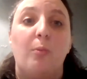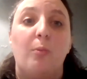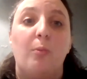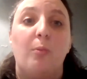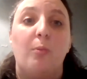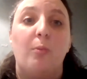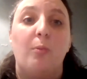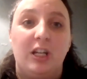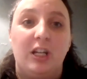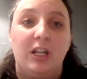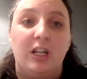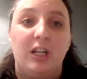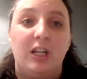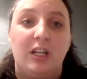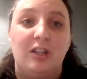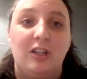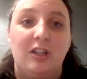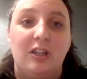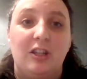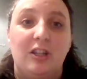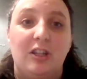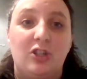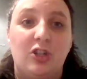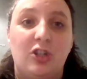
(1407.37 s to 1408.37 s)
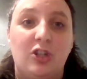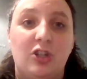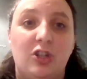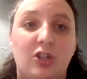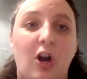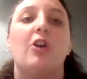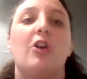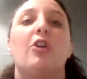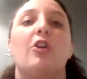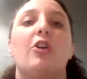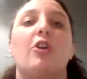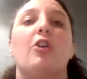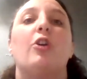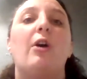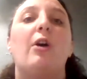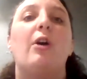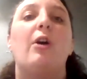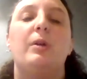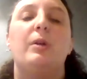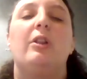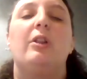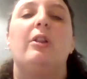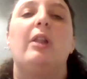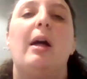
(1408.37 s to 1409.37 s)
barking in this yard, or how
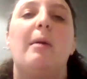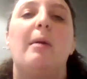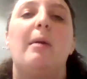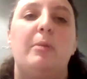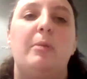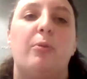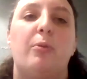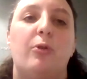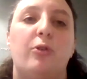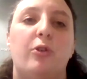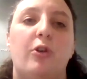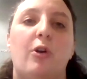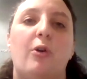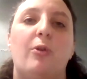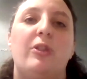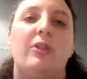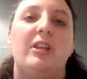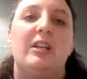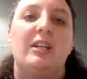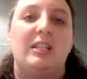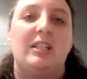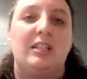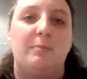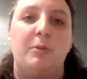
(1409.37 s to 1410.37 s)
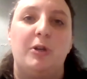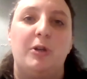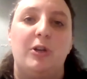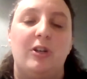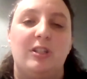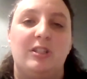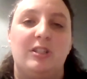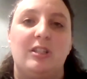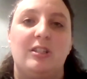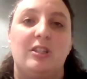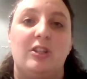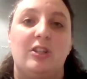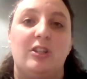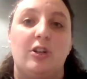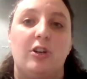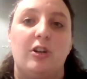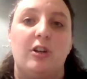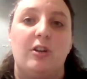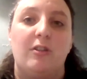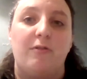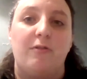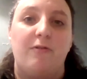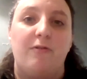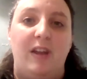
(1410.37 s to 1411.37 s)
do we let people know the experiences they're
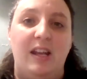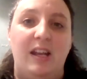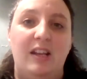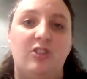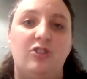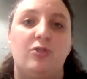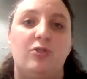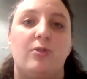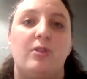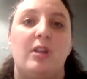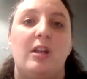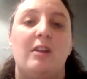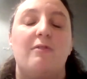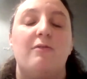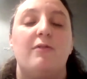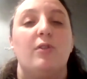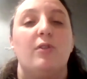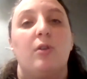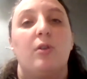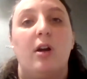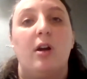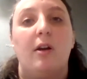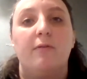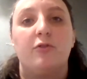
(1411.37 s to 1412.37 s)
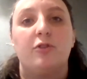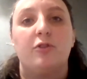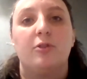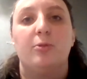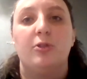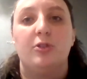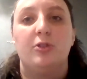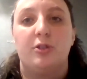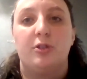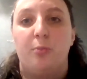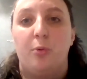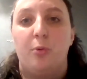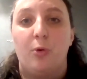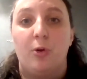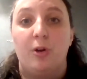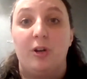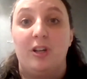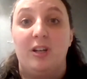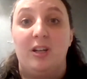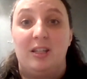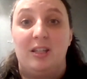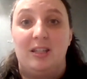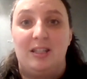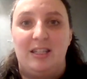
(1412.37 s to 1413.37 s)
going to face so they feel comfortable,
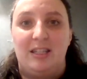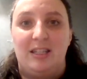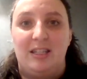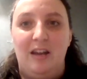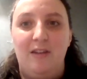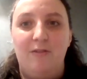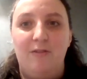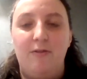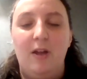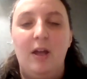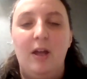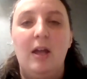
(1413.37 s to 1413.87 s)
supported, and safe.